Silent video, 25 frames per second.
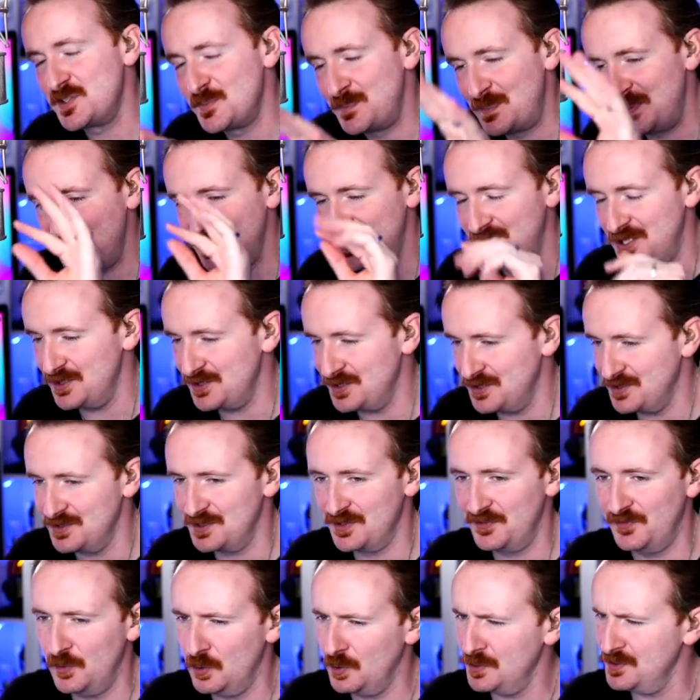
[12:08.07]
busier as soon as the
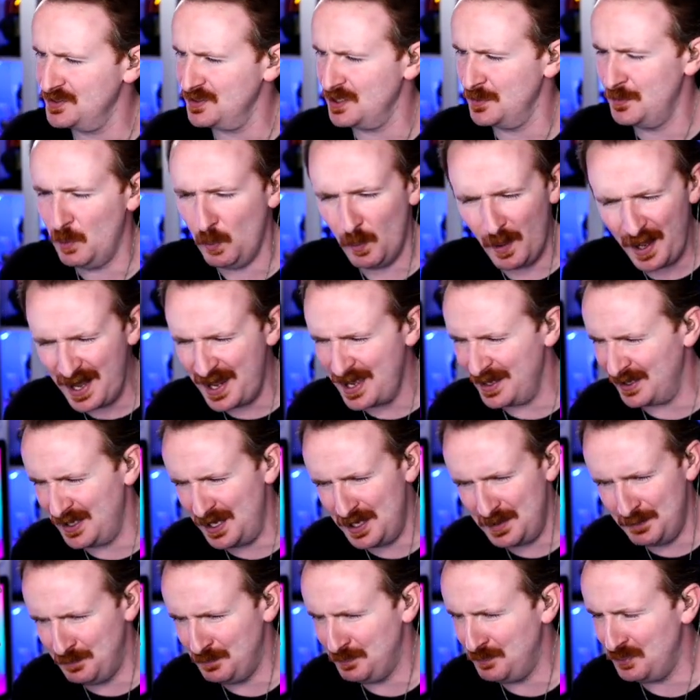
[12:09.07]
vocals come in. What
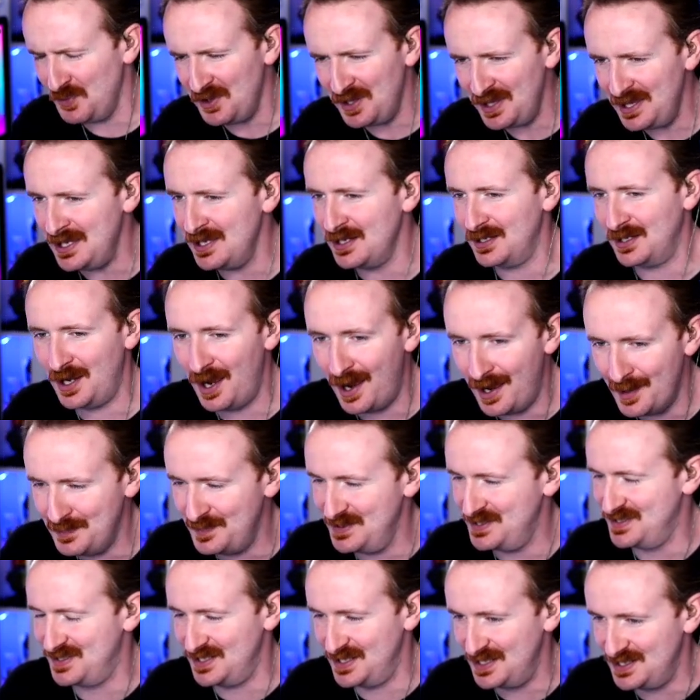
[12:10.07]
a brilliant
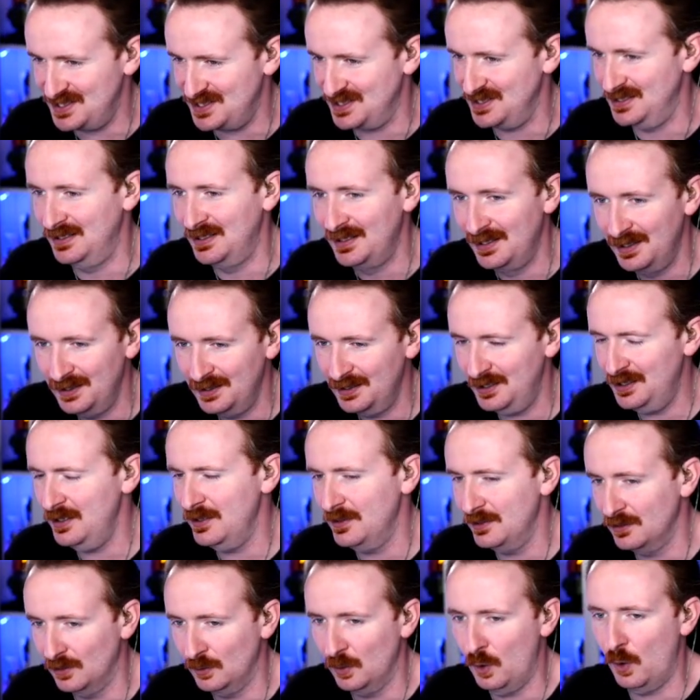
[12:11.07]
composition. Good
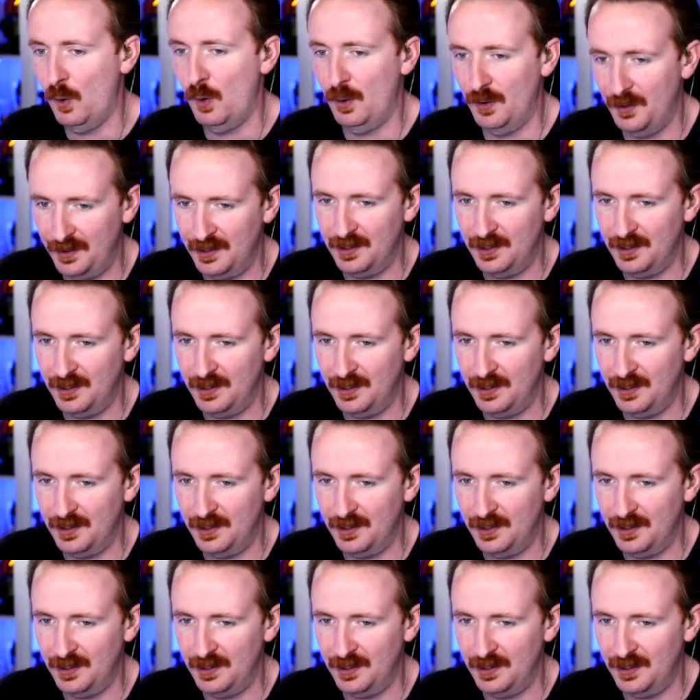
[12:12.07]
Lord.